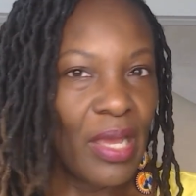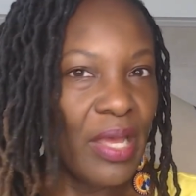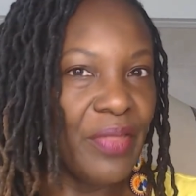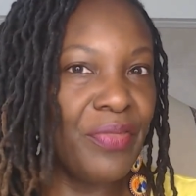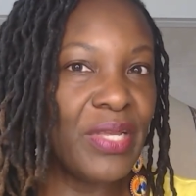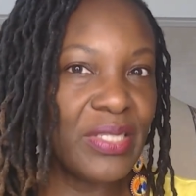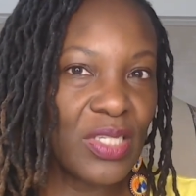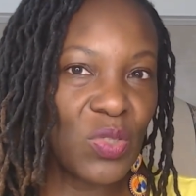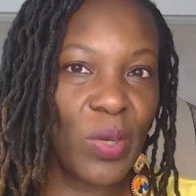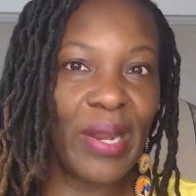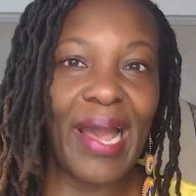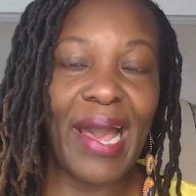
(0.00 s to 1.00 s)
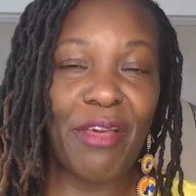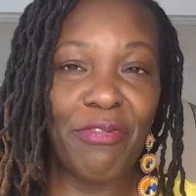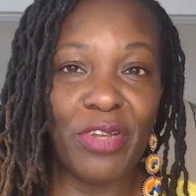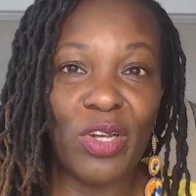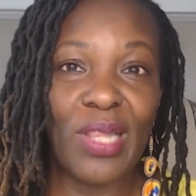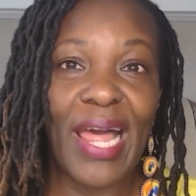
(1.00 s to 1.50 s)
This is where I
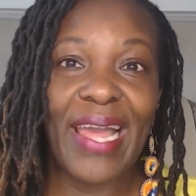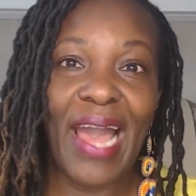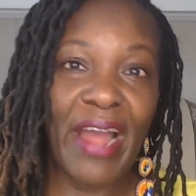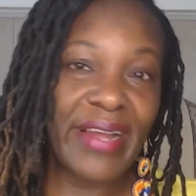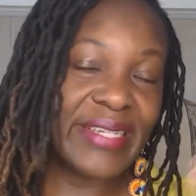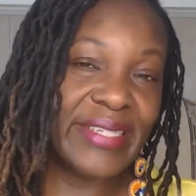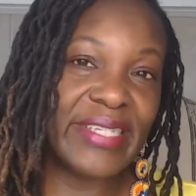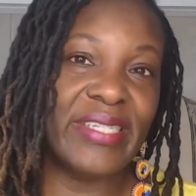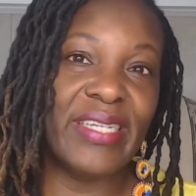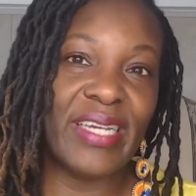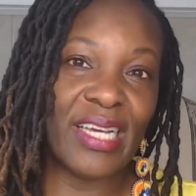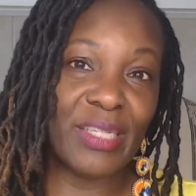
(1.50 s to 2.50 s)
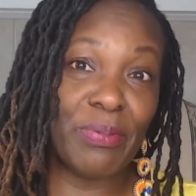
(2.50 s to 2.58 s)
feel like our conditioning,